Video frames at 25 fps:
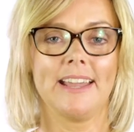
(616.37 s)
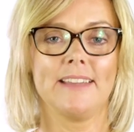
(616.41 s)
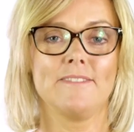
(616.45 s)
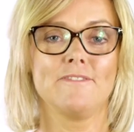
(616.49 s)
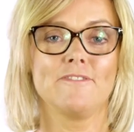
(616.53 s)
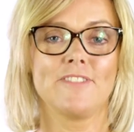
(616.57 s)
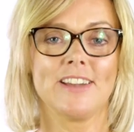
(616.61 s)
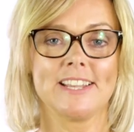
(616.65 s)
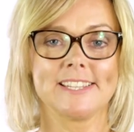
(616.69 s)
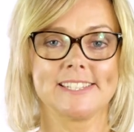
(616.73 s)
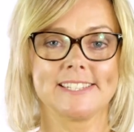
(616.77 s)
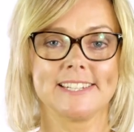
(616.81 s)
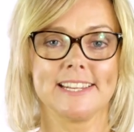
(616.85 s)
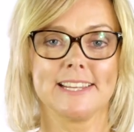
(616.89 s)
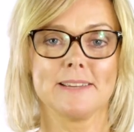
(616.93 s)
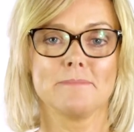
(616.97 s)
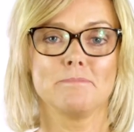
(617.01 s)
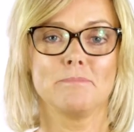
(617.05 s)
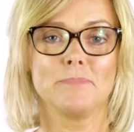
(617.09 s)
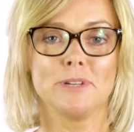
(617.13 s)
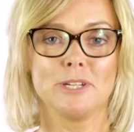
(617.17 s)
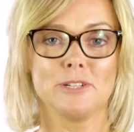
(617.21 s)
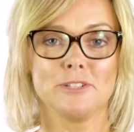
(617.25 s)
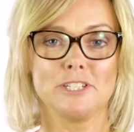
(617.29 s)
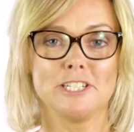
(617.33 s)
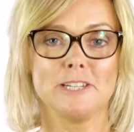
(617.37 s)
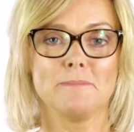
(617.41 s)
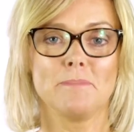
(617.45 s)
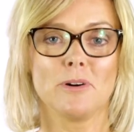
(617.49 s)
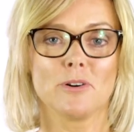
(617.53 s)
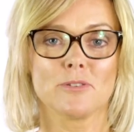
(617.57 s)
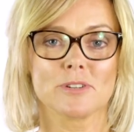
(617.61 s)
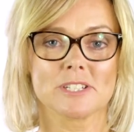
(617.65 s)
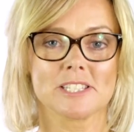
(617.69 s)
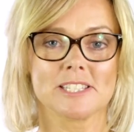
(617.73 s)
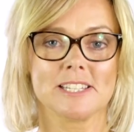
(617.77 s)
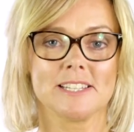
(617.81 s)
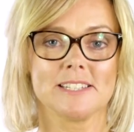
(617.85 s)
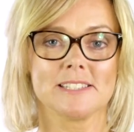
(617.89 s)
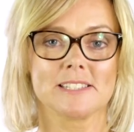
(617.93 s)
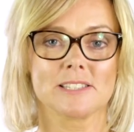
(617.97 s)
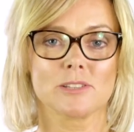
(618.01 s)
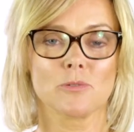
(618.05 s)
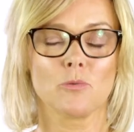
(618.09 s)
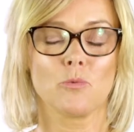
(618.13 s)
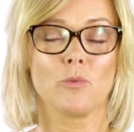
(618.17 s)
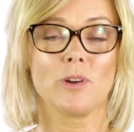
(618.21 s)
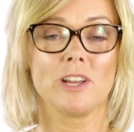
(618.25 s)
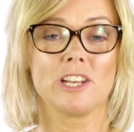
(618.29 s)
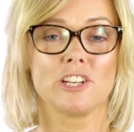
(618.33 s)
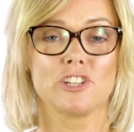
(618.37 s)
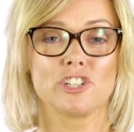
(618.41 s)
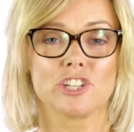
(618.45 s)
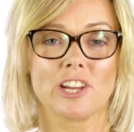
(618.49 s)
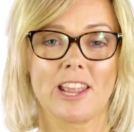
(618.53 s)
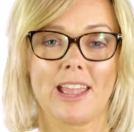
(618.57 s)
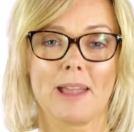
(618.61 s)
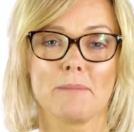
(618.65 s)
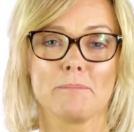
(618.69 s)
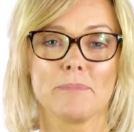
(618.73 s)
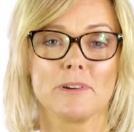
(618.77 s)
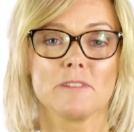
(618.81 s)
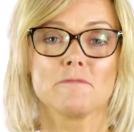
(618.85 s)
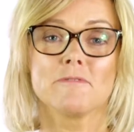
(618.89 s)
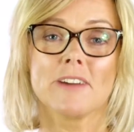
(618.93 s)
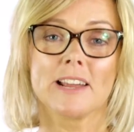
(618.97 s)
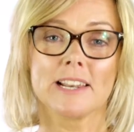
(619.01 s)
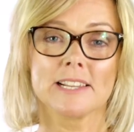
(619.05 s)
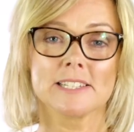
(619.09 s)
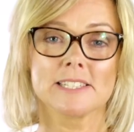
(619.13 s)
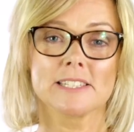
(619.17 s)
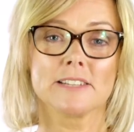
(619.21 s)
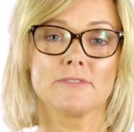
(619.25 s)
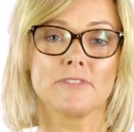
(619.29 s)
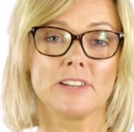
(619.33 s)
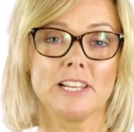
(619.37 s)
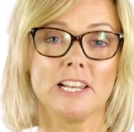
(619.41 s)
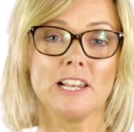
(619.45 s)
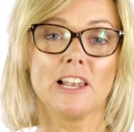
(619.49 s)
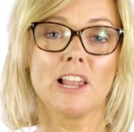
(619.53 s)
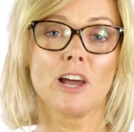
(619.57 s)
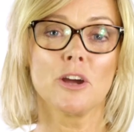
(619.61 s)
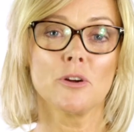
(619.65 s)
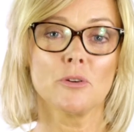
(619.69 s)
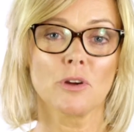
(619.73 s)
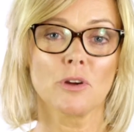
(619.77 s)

investing in beauty boxes, which can be relatively low